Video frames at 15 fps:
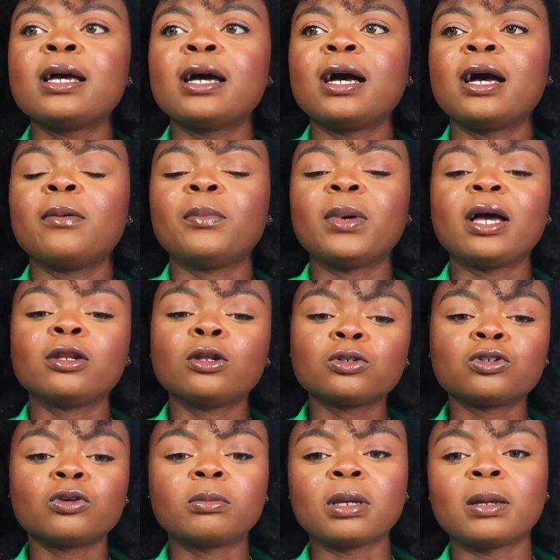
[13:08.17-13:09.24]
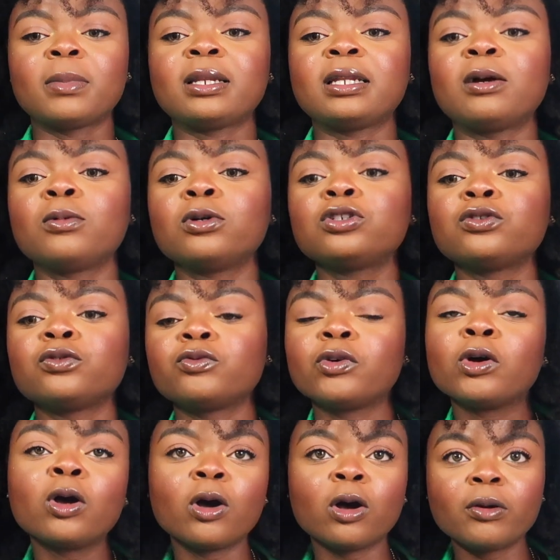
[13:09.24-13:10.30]
And also remember that once you've
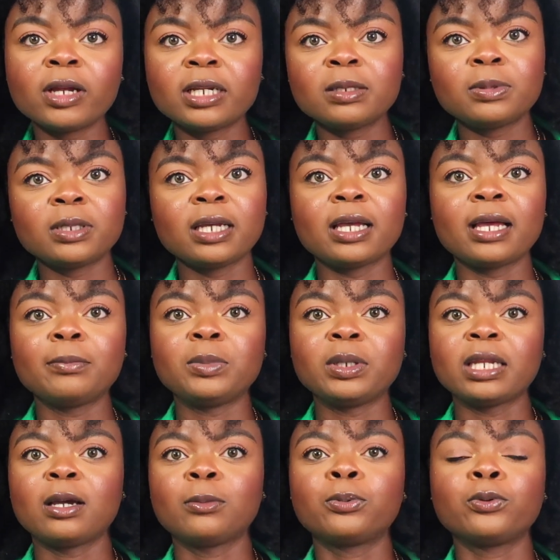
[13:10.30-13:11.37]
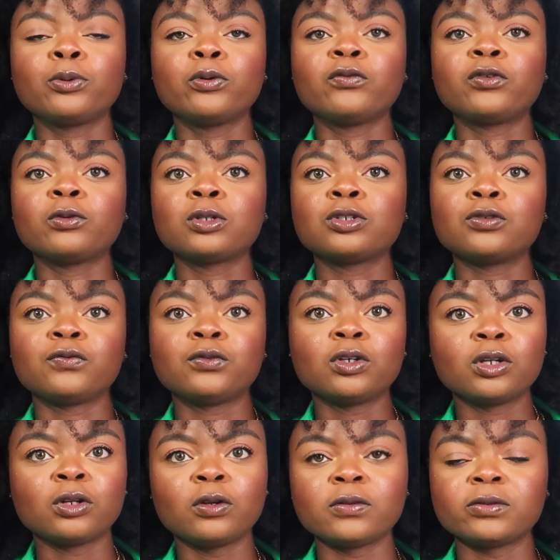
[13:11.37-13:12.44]
already been approved, once you've
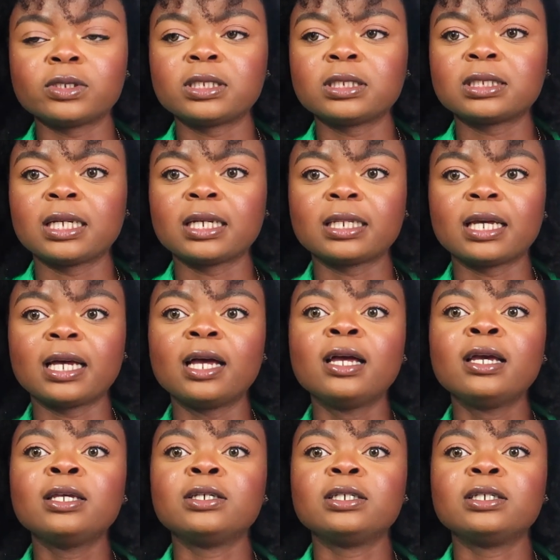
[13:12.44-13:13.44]
done all those things like that,